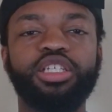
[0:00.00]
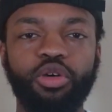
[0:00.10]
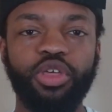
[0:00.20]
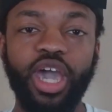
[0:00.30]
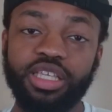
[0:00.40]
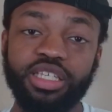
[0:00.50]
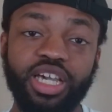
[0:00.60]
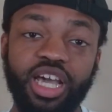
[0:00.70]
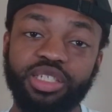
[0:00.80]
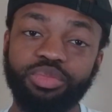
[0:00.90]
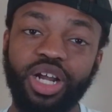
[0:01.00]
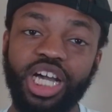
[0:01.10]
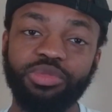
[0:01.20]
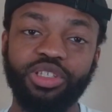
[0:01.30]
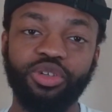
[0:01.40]
So the answer kind of
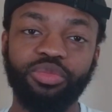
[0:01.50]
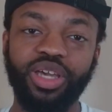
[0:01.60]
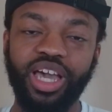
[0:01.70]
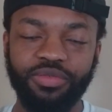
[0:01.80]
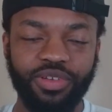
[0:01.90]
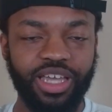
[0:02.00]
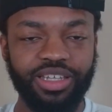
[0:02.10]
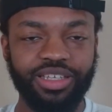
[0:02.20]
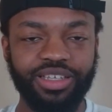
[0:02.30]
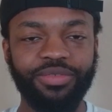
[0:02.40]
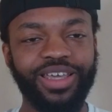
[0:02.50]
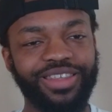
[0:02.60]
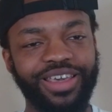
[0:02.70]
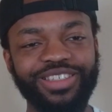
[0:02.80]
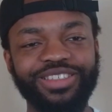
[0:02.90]
surprised me a little bit. I forgot
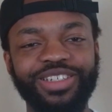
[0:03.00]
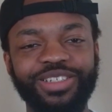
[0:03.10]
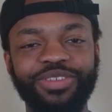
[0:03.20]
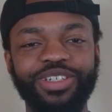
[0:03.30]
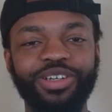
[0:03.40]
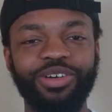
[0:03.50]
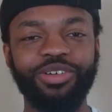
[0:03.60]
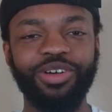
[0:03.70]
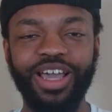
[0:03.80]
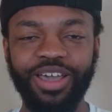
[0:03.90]
the answer to this video.